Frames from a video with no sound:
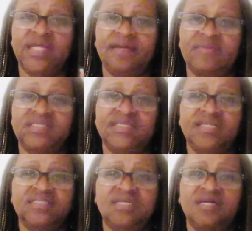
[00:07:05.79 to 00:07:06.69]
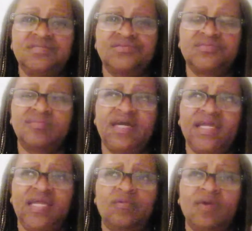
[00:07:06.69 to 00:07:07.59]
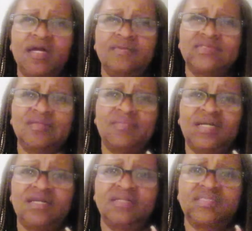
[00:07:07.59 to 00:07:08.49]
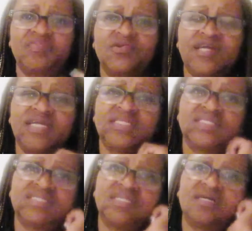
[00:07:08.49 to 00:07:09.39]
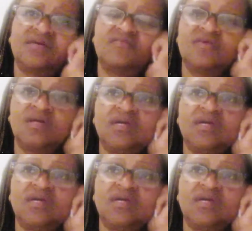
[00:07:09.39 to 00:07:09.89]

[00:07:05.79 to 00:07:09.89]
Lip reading: like my sanitizers, my hand wipes, and my sprays and stuff.